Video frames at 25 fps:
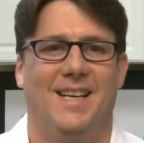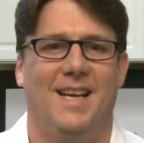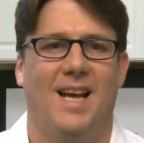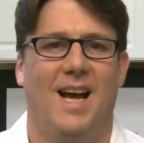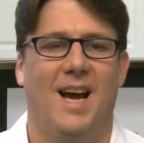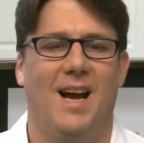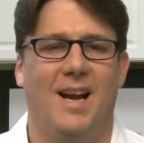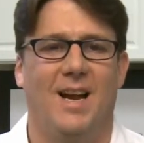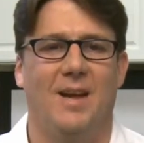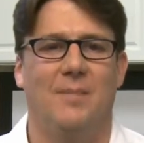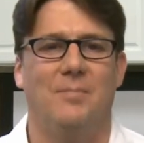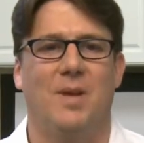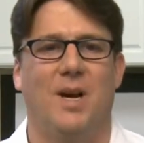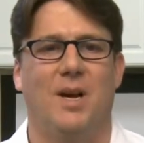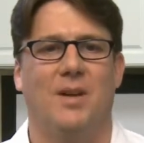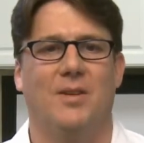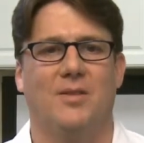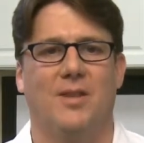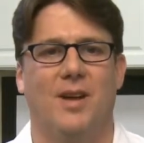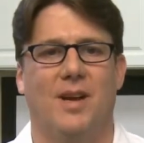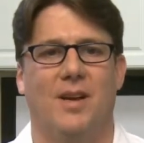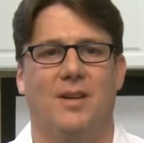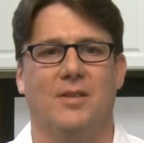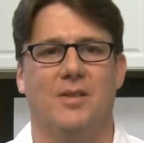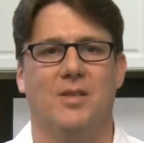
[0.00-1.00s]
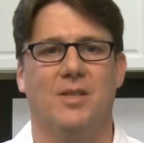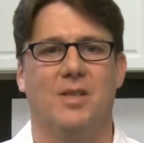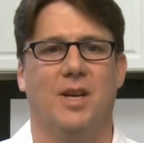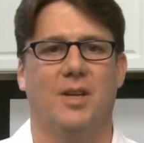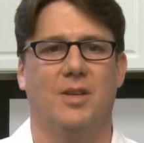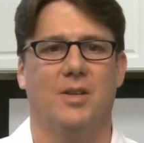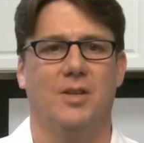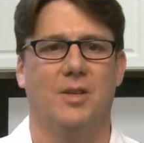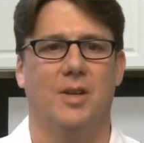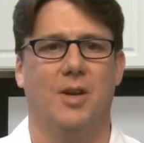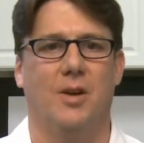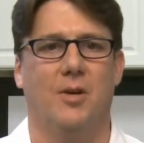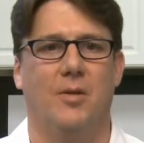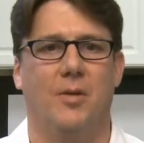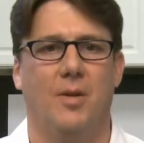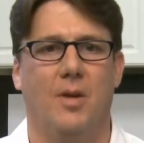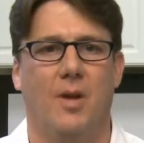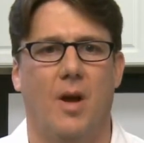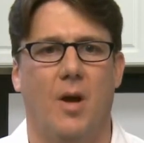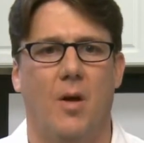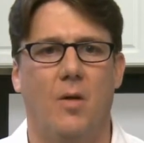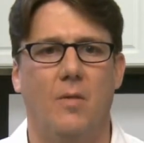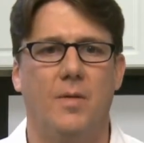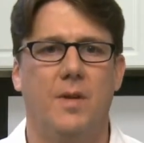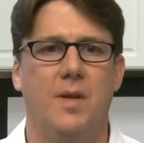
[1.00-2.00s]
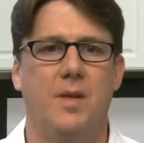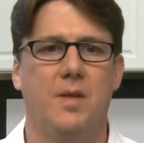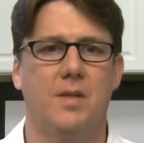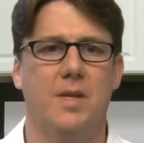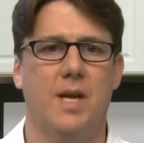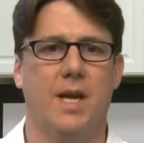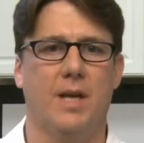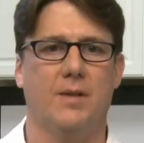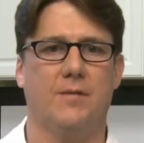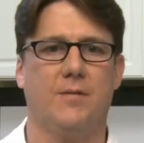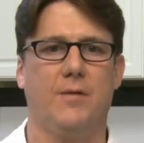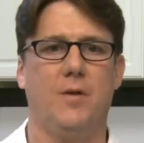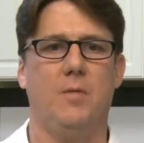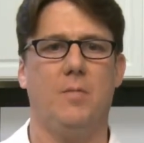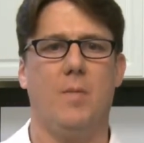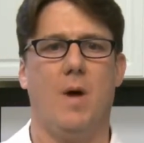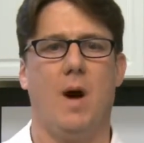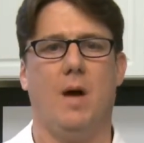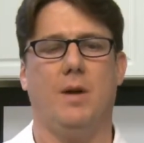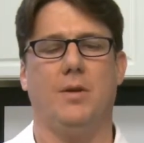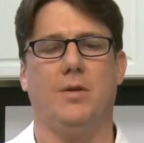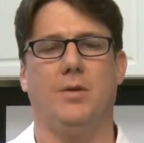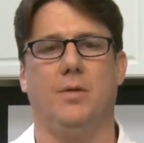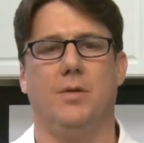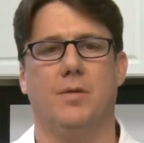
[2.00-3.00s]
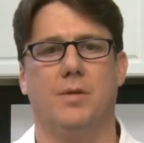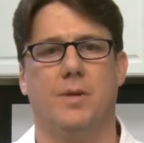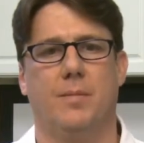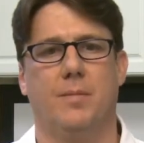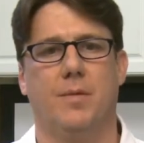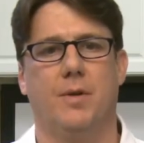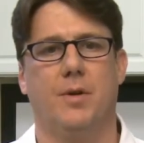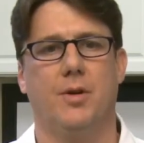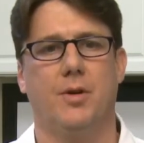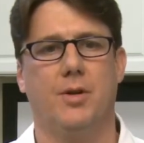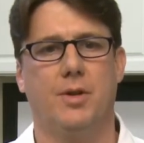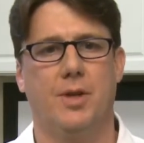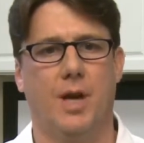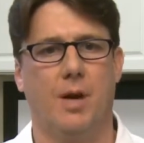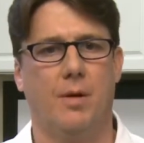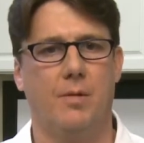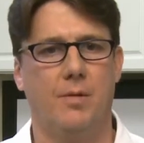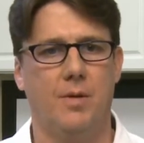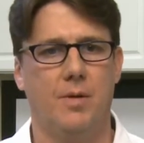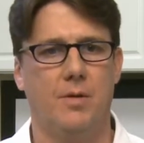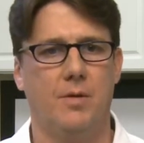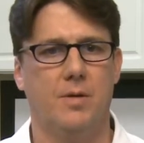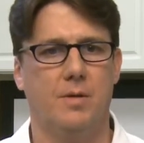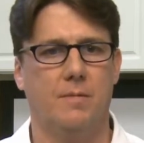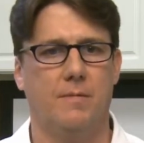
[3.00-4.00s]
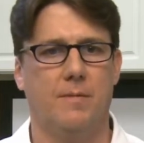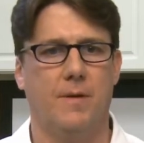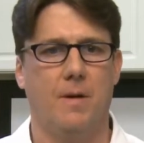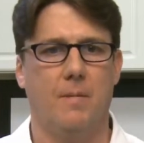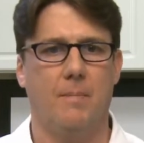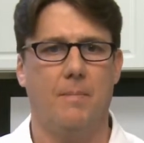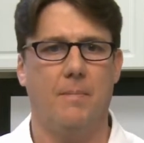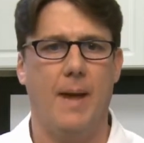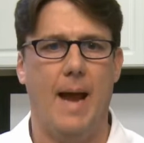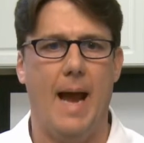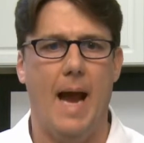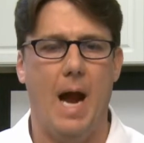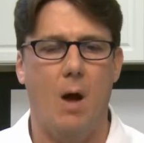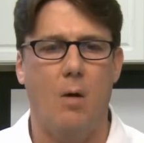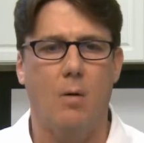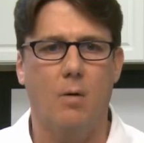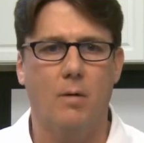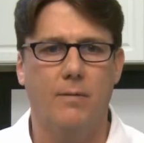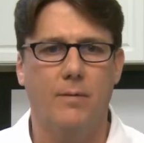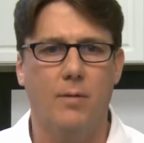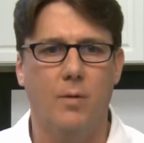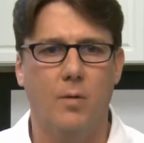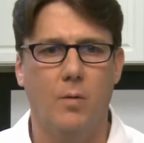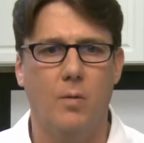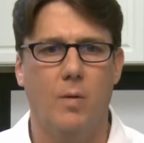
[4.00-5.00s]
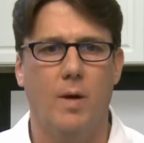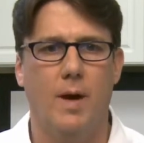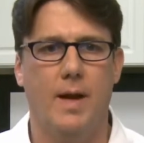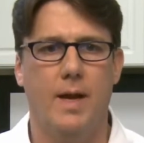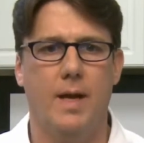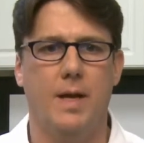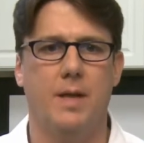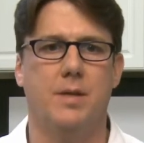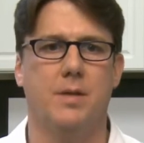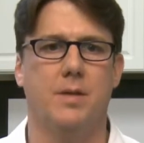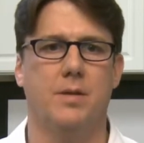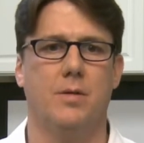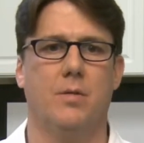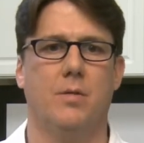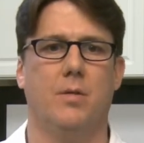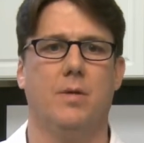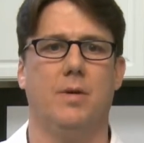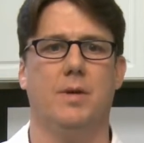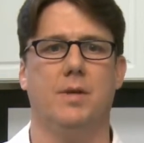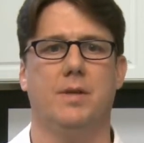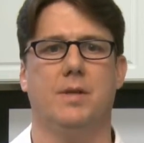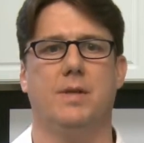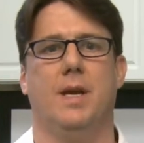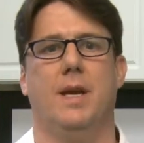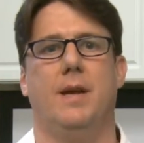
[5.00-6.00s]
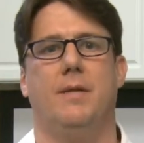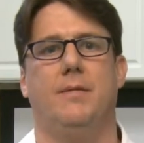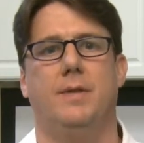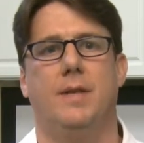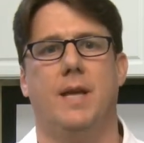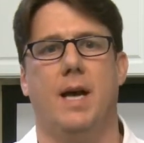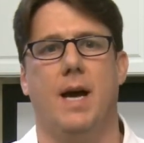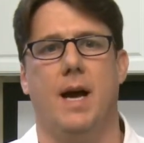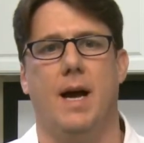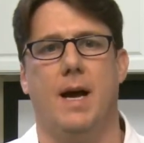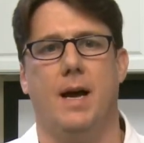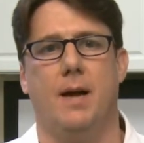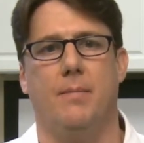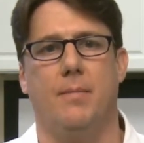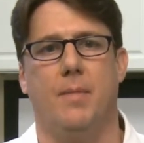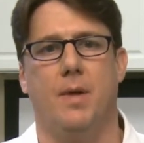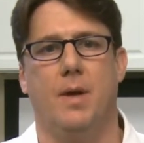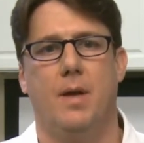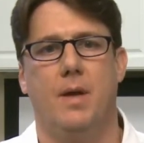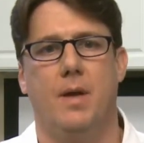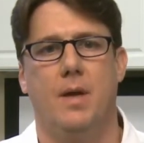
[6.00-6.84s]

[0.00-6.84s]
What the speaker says: Hi, I'm Dr. Alex Touchstone. Over these next few modules, I'm going to share with you some very powerful ways in order to save time.